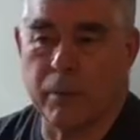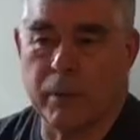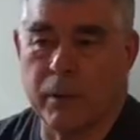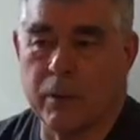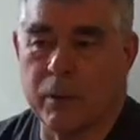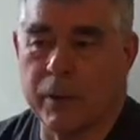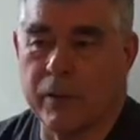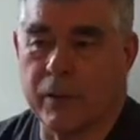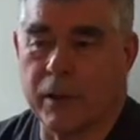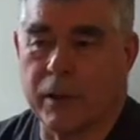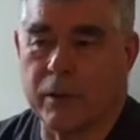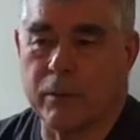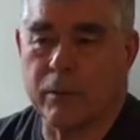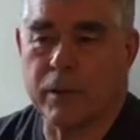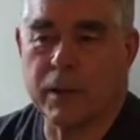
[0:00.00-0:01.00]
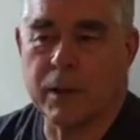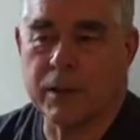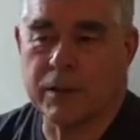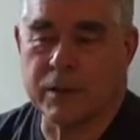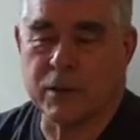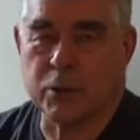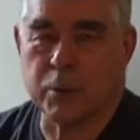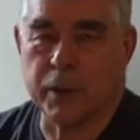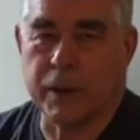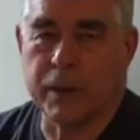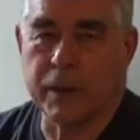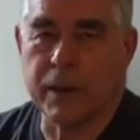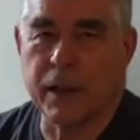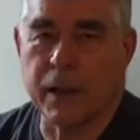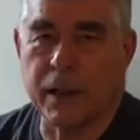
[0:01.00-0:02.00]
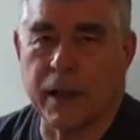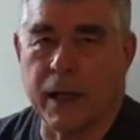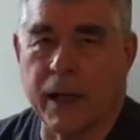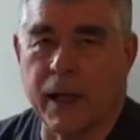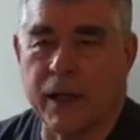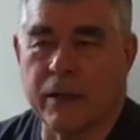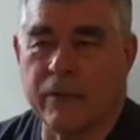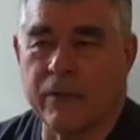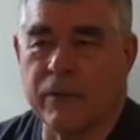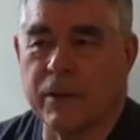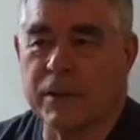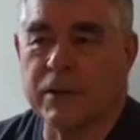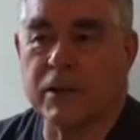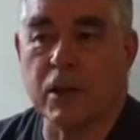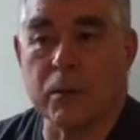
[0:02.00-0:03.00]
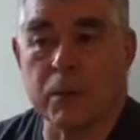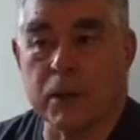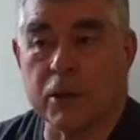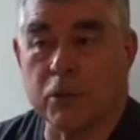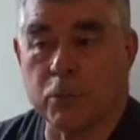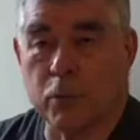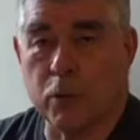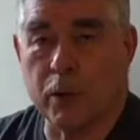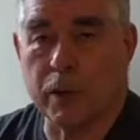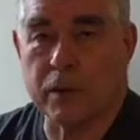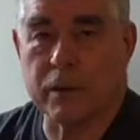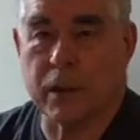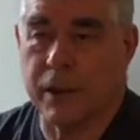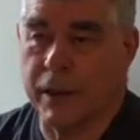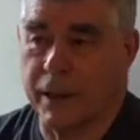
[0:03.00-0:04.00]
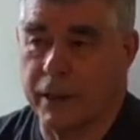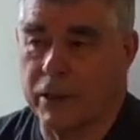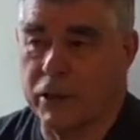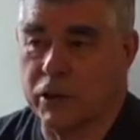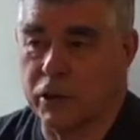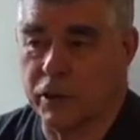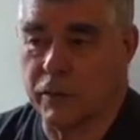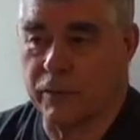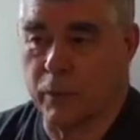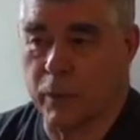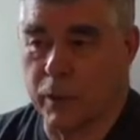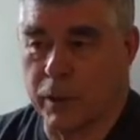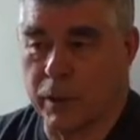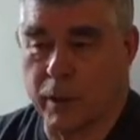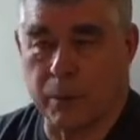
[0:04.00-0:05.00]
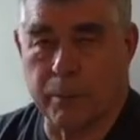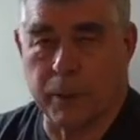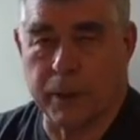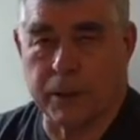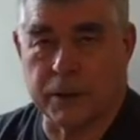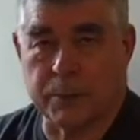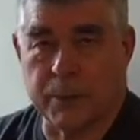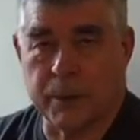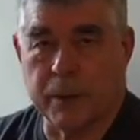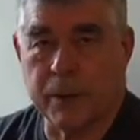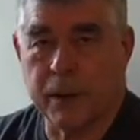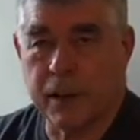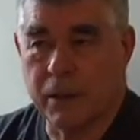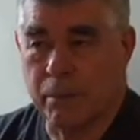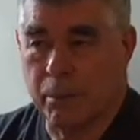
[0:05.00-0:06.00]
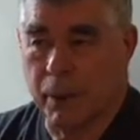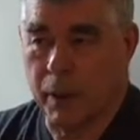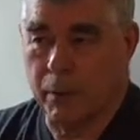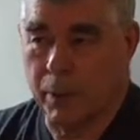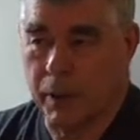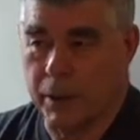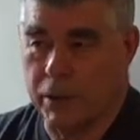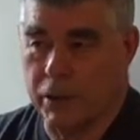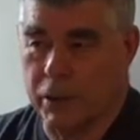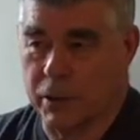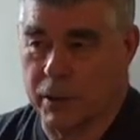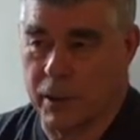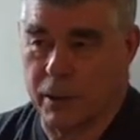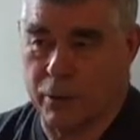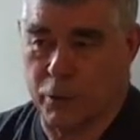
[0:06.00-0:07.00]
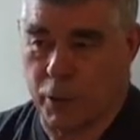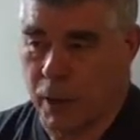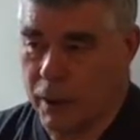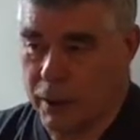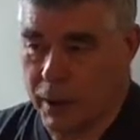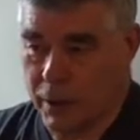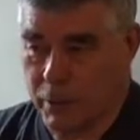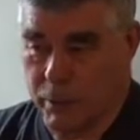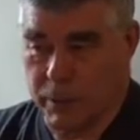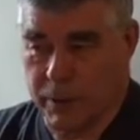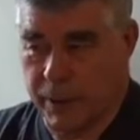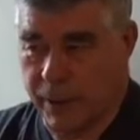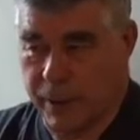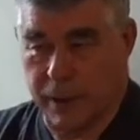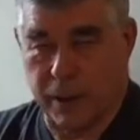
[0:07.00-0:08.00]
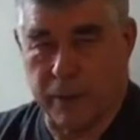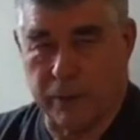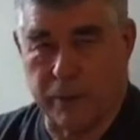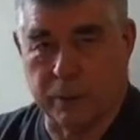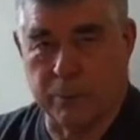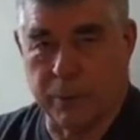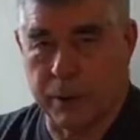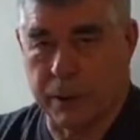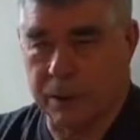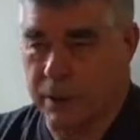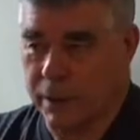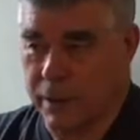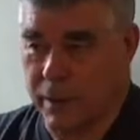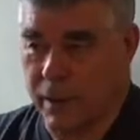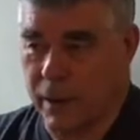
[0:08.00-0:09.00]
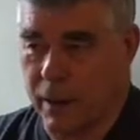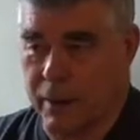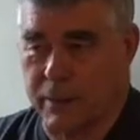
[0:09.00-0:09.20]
we thought, since we did not have so much water, like inches of water in our basement, maybe just dry lock would take care of it, but it did not.